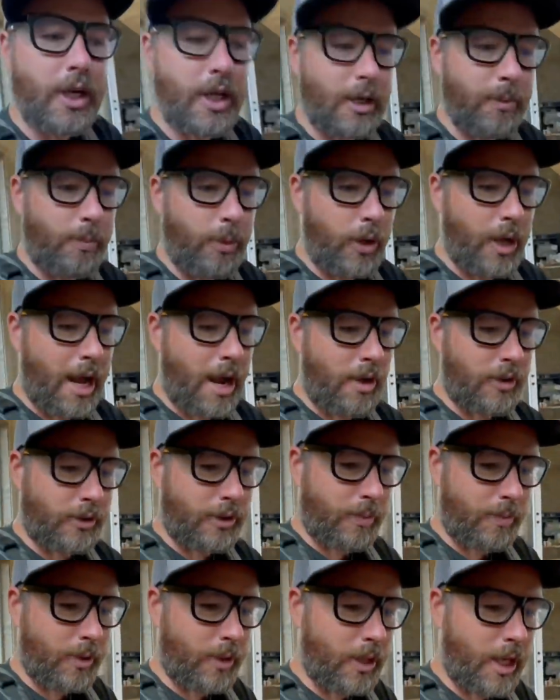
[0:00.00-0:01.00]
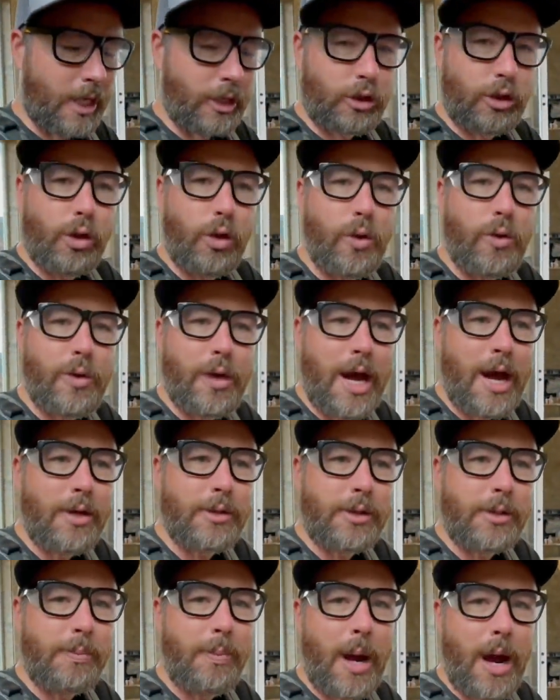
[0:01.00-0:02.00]
can put out something like two
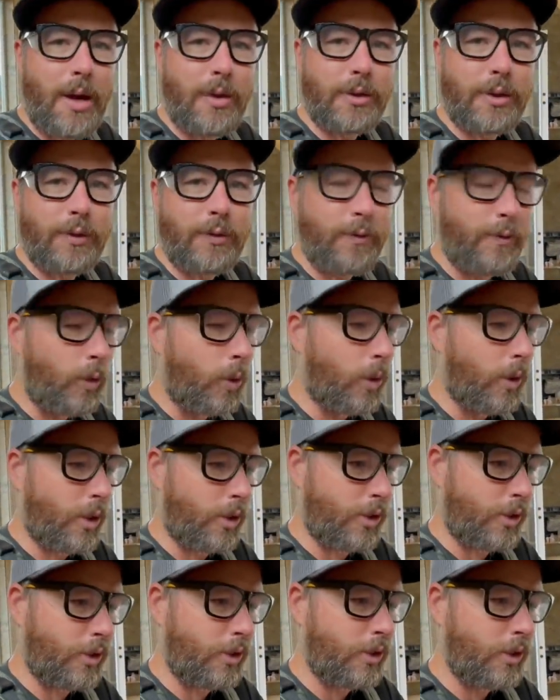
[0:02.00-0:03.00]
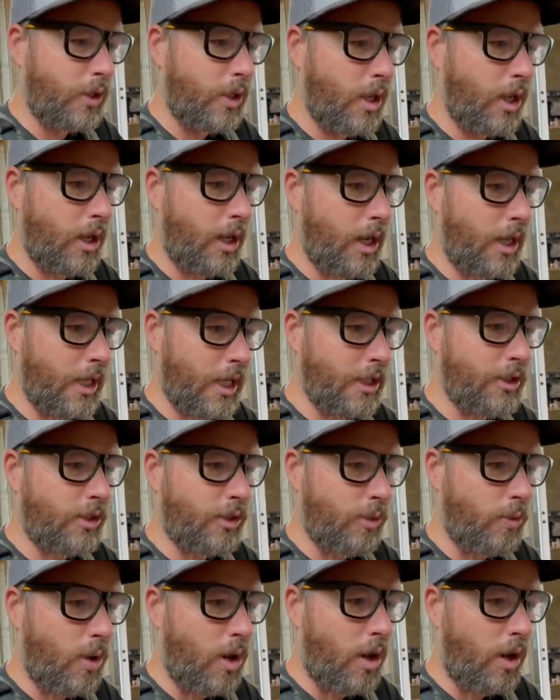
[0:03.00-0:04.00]
thousand pounds of force uh, against
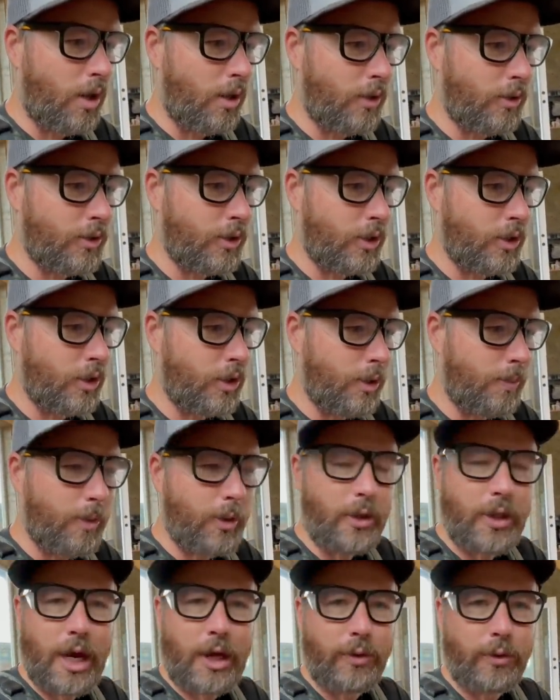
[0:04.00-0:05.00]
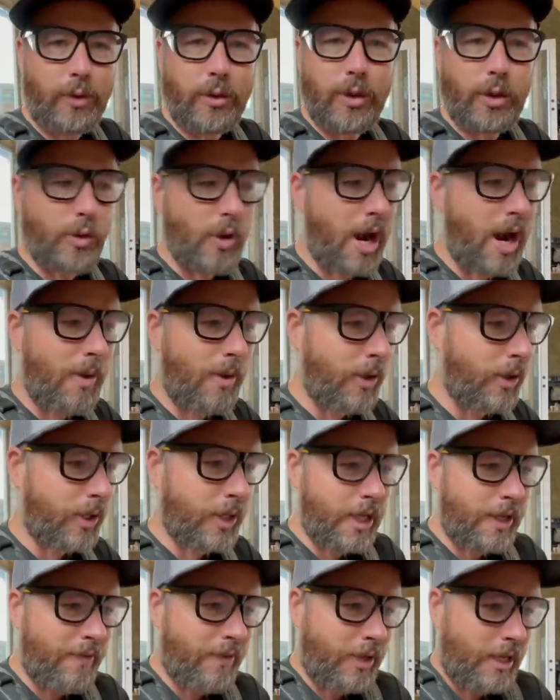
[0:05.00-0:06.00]
the wall. So you could put that through the drywall, or
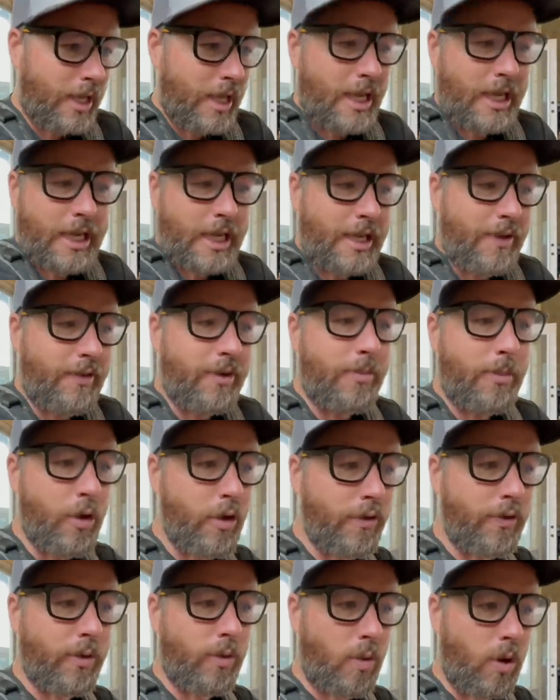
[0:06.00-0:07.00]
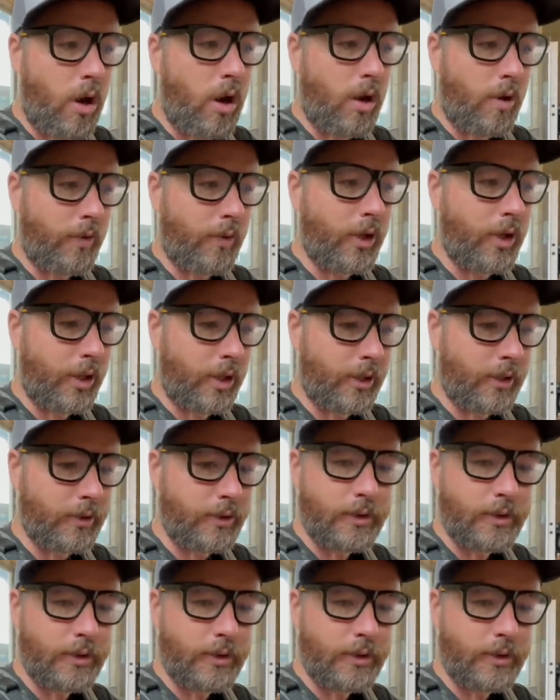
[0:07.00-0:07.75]
it could, it could even move the wall, really.